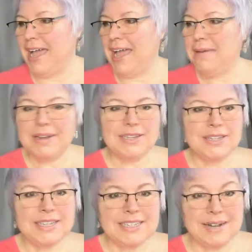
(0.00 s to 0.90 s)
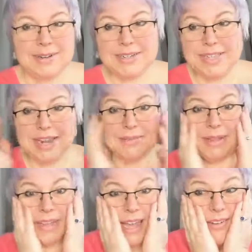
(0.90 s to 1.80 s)
I want to do this and I want to do that. And I'm
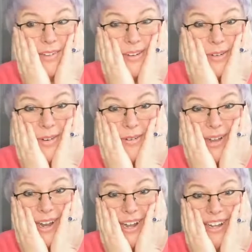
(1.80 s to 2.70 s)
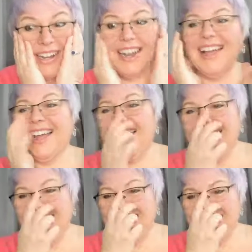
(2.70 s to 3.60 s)
like, I don't even know who you are.
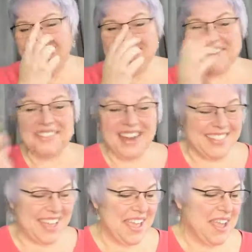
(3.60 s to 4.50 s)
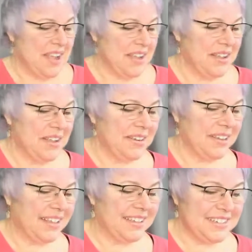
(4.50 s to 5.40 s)
Have you ever had that? You're
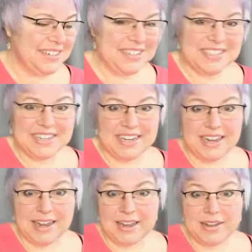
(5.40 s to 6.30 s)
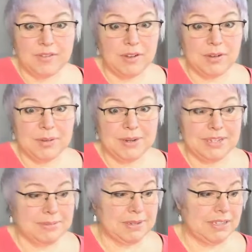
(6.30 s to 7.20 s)
like, seriously, your phone number
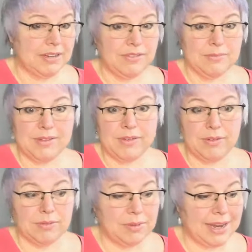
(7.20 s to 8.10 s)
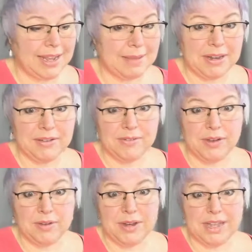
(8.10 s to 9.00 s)
has been deleted from my phone when I got my new
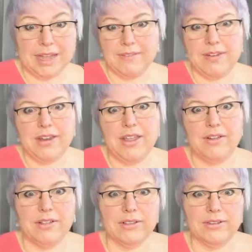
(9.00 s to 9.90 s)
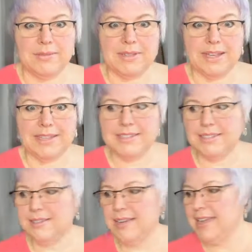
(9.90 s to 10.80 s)
phone. I have no clue who I'm talking
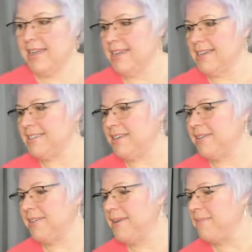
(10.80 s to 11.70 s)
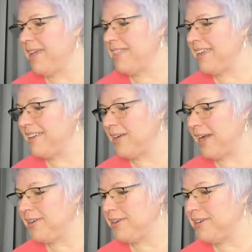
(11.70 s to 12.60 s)
to. So, and I
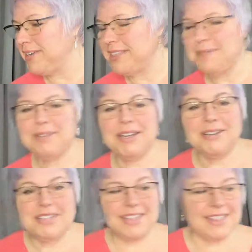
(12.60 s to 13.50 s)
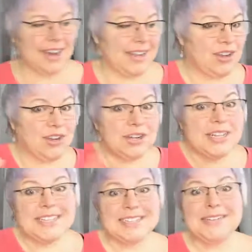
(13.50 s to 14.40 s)
couldn't get them to understand that I
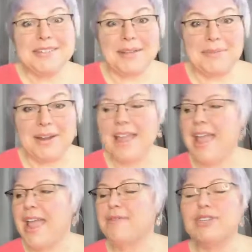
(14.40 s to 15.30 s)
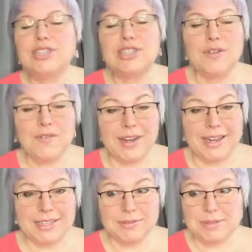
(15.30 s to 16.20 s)
couldn't see who they were. It was so
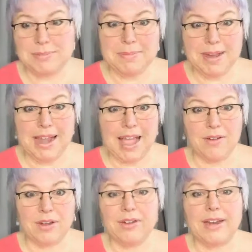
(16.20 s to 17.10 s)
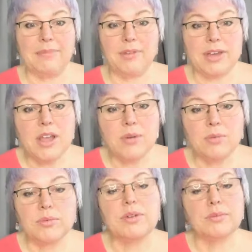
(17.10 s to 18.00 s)
funny. So we spent about an hour going, I'm going,
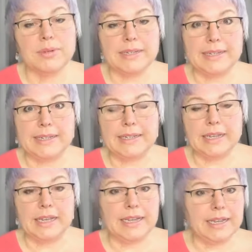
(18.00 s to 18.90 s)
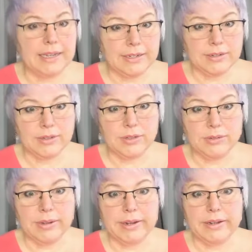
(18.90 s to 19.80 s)
no, no, really, I don't know who
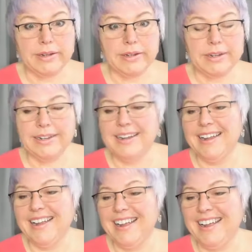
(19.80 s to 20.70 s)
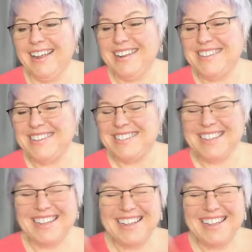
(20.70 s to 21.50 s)
you are. It just